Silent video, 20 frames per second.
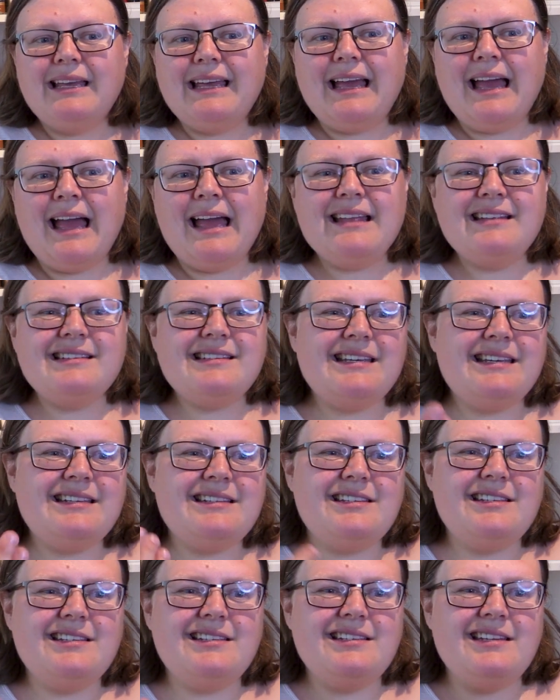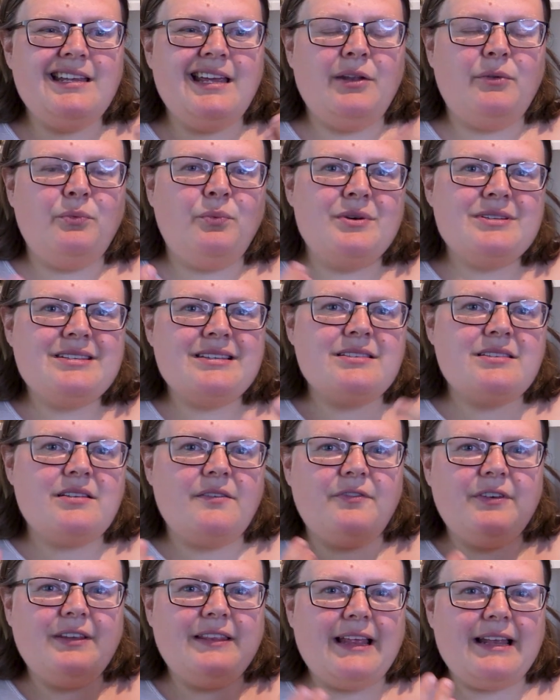and it wasn't
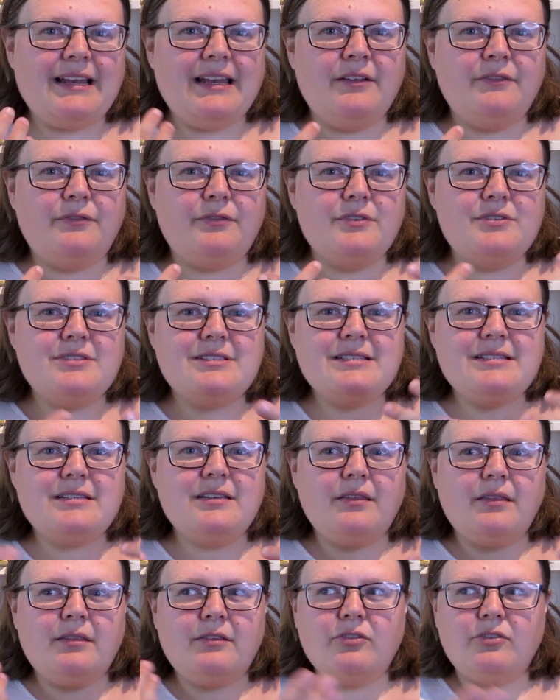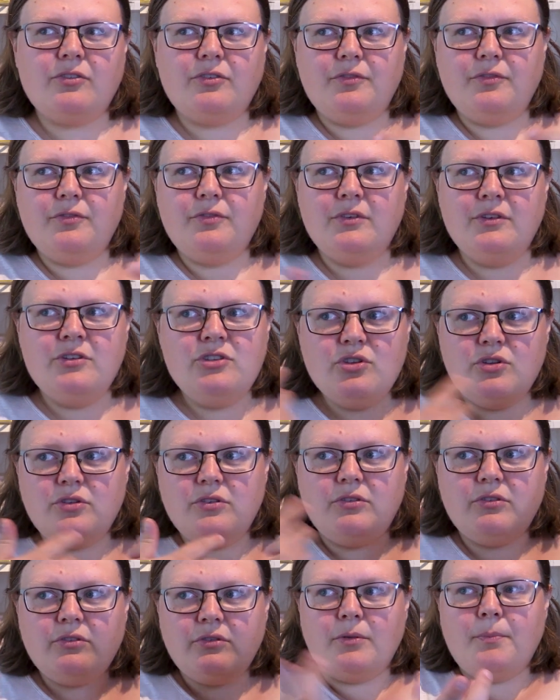something that influenced sort of
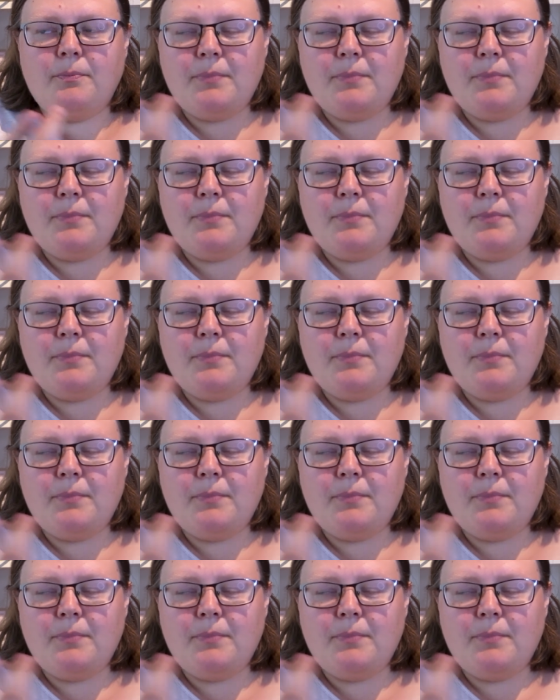the